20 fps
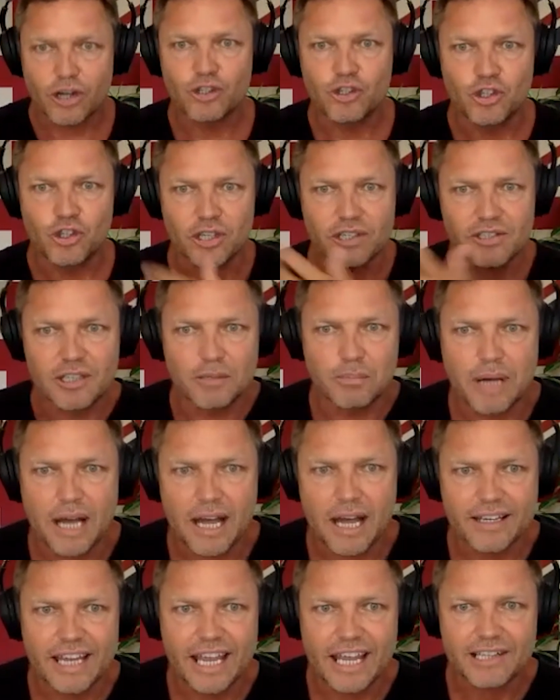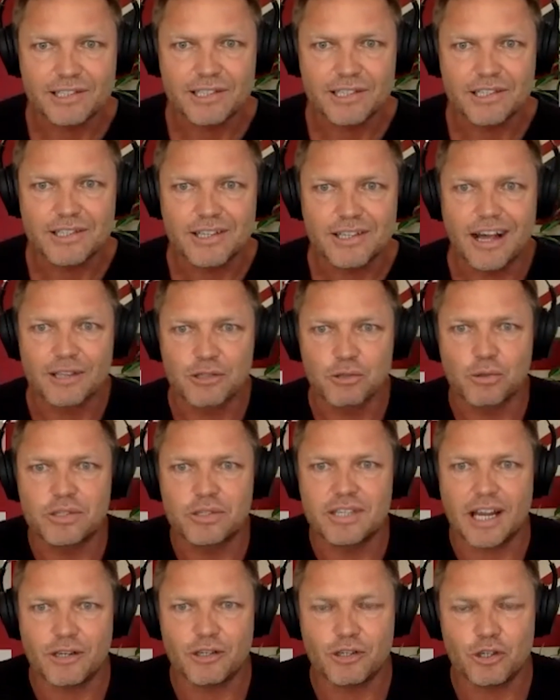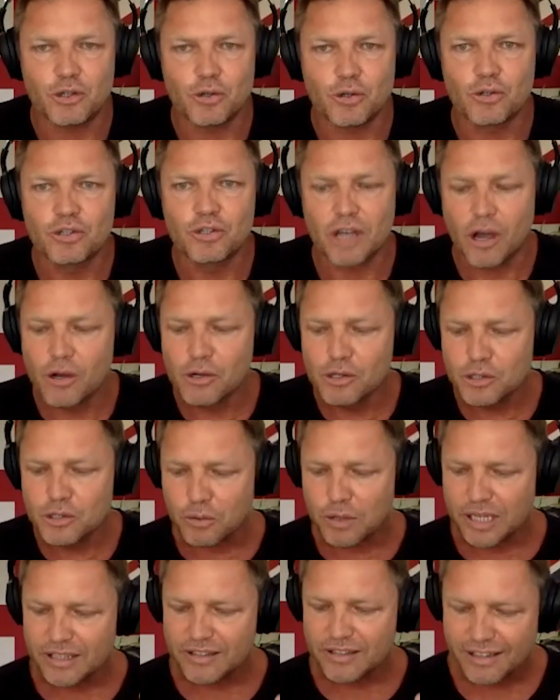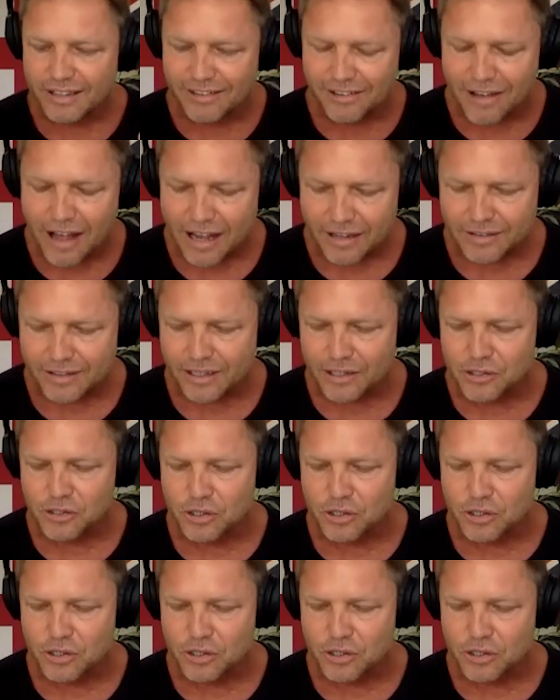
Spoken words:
just about exercise or touching your toes or anything like that.